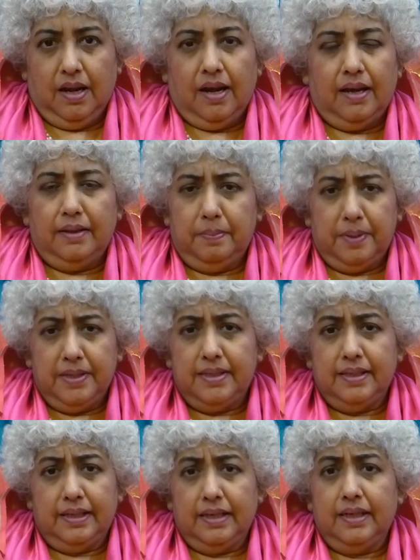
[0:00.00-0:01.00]
And the
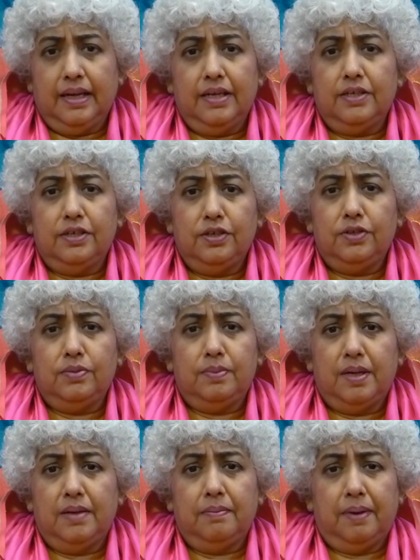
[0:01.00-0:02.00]
person can continue to
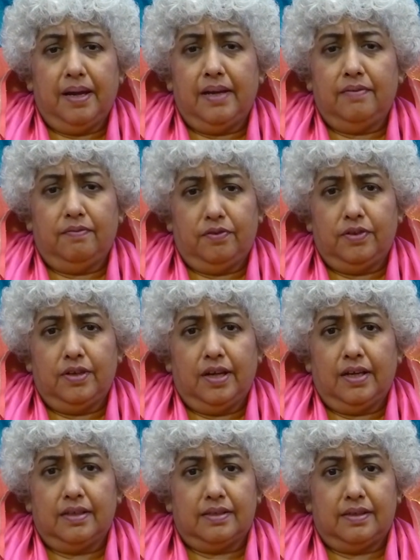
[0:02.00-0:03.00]
be in pain for the
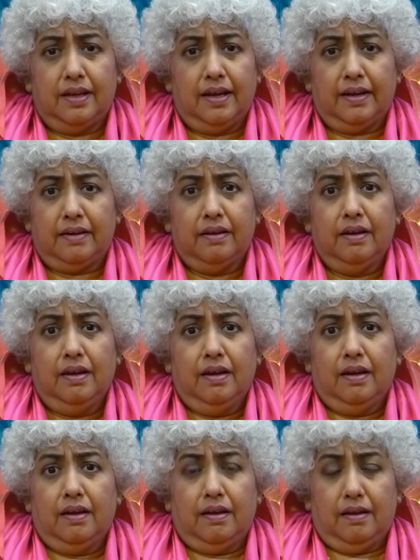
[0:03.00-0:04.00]
next 10
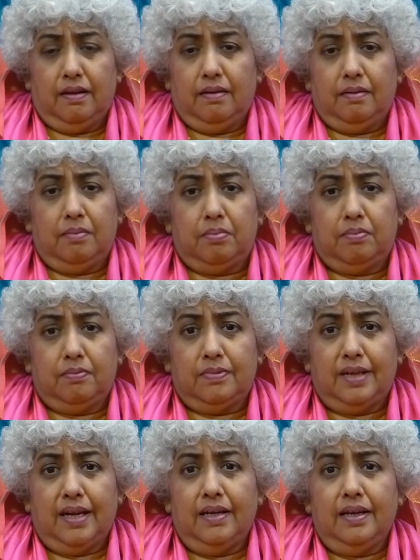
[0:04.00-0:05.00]

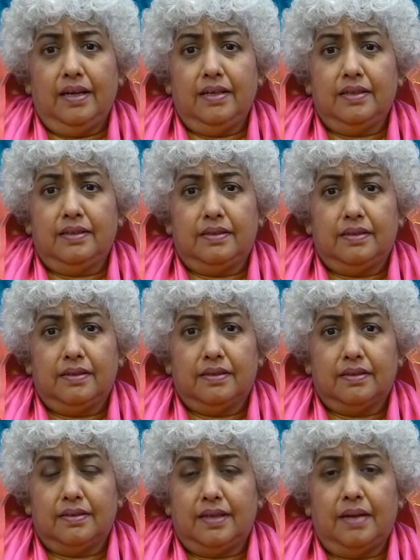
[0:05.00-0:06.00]
days,
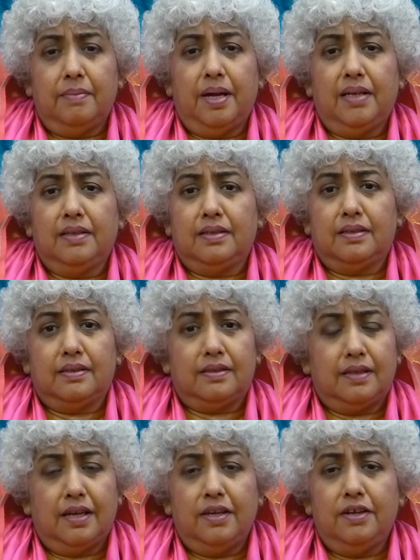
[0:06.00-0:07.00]
10 months,
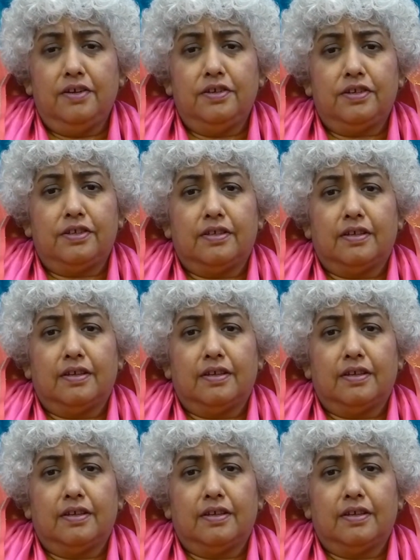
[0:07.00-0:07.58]
10 years.